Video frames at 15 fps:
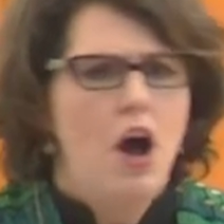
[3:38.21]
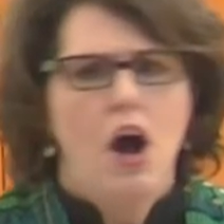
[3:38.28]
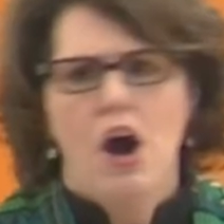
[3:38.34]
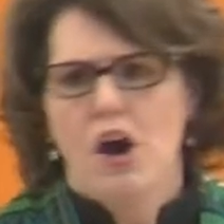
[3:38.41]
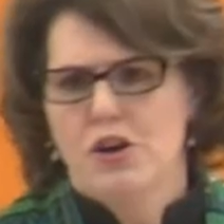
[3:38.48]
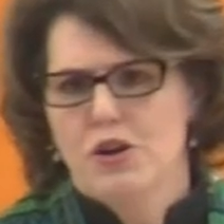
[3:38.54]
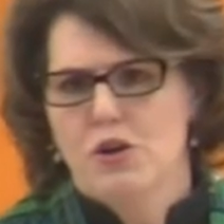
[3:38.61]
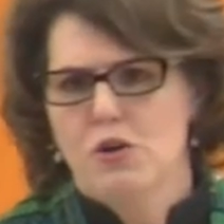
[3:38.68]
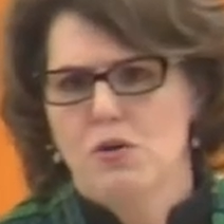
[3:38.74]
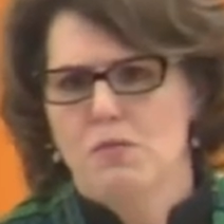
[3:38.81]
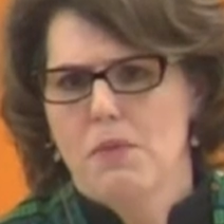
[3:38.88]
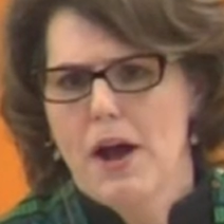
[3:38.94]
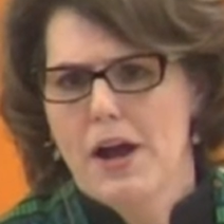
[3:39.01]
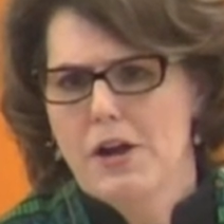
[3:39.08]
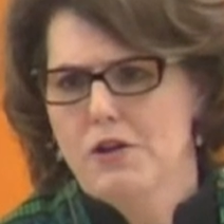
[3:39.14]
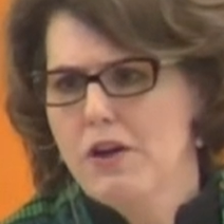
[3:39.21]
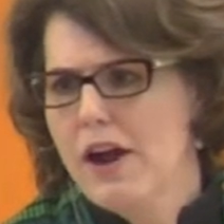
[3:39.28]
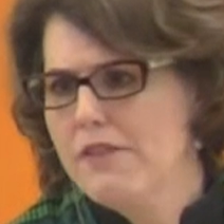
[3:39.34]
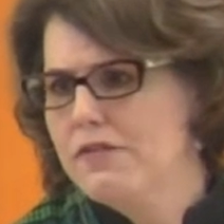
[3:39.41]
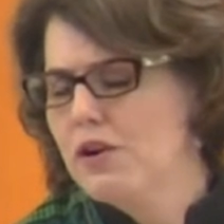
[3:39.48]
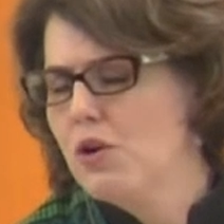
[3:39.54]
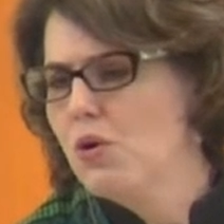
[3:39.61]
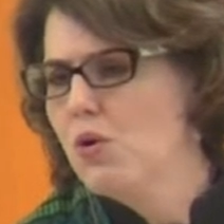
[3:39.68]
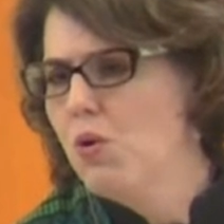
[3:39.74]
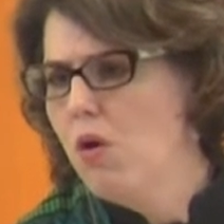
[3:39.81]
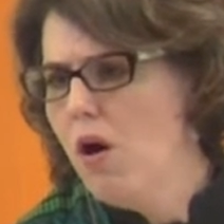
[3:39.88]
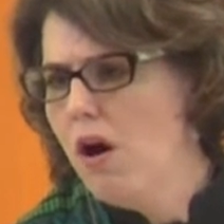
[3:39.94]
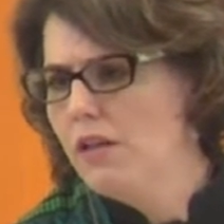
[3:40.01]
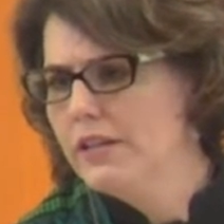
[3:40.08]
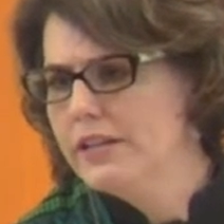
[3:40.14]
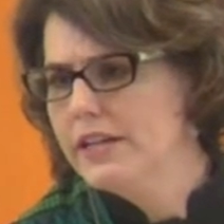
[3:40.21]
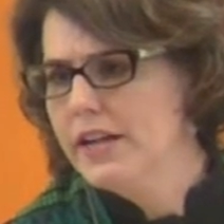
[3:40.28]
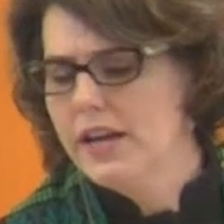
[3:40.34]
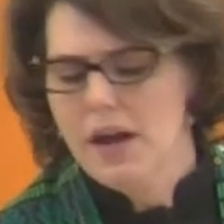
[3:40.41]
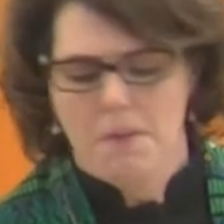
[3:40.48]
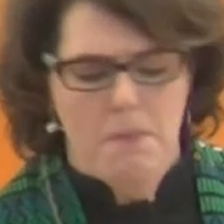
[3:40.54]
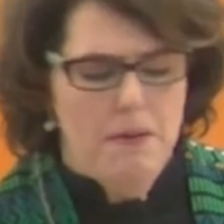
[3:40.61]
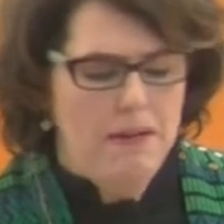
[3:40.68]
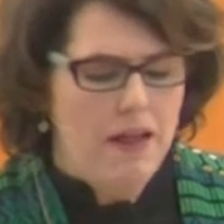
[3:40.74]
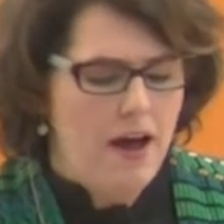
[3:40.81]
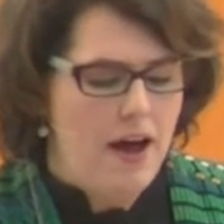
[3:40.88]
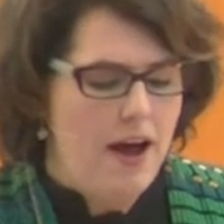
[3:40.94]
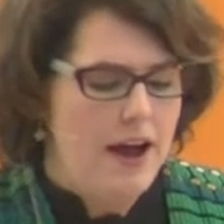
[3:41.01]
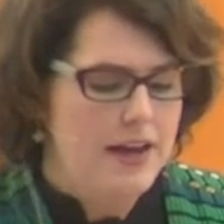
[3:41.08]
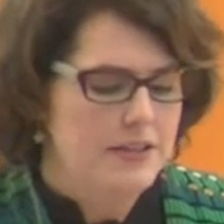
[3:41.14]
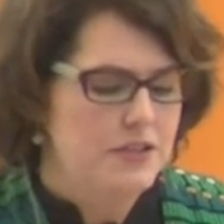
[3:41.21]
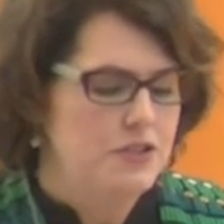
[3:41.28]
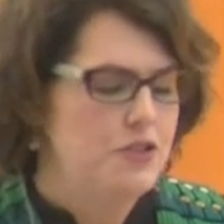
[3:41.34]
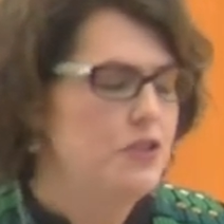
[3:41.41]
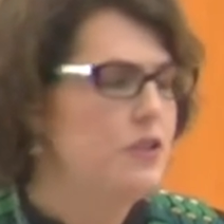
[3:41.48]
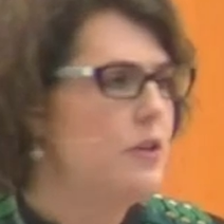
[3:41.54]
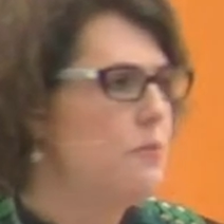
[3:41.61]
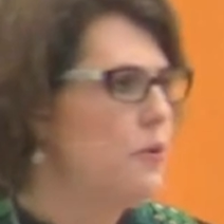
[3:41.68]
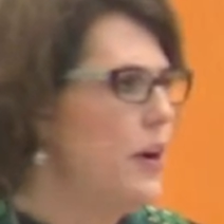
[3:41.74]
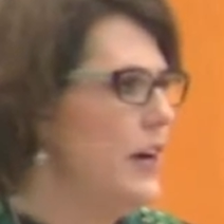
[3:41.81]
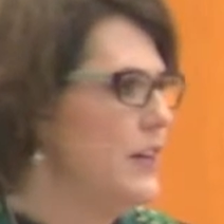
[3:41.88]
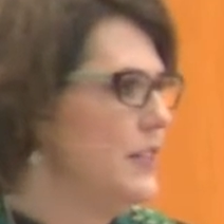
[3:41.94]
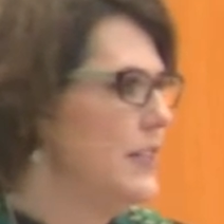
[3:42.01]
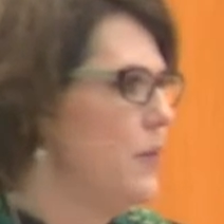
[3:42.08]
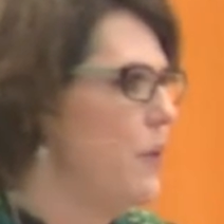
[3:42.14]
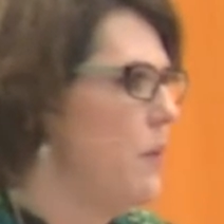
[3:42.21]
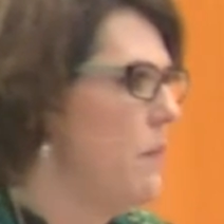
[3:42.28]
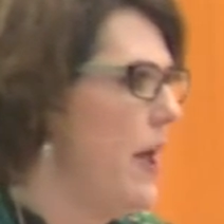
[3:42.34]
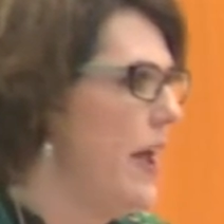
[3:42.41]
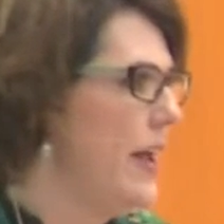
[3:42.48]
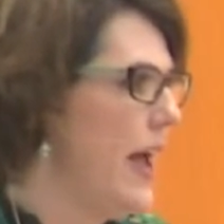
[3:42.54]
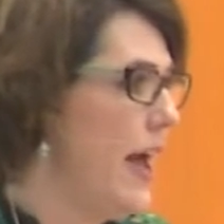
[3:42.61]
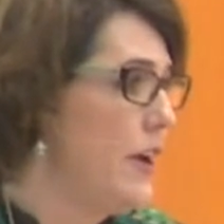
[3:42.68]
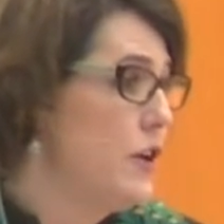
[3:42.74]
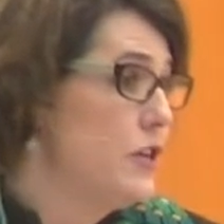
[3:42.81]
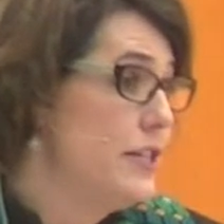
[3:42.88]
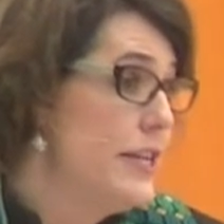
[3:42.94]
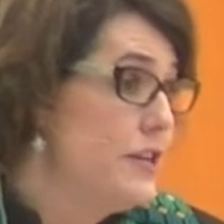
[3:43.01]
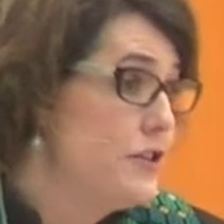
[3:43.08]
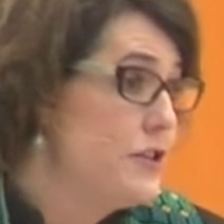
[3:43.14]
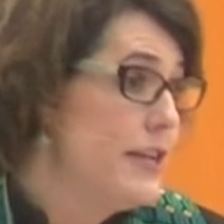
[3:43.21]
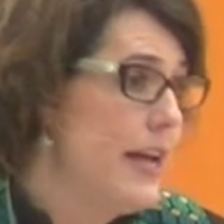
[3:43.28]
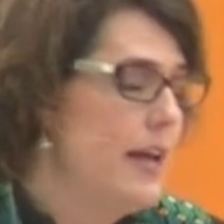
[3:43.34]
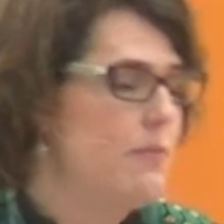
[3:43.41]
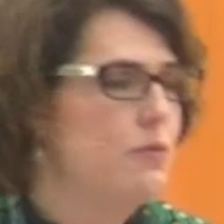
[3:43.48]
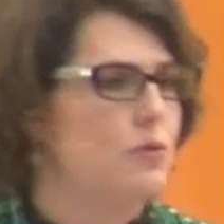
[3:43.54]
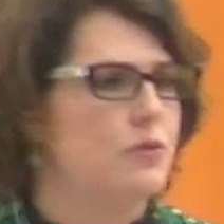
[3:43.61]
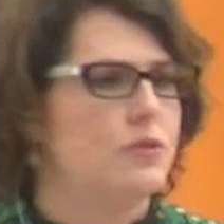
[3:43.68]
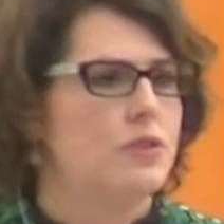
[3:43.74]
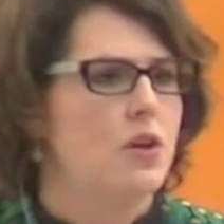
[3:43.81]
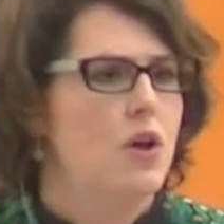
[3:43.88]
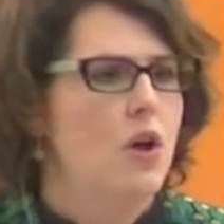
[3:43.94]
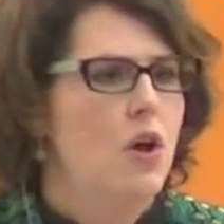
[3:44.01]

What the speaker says: autobiographical quality applies to the prayers that we make at our dinner tables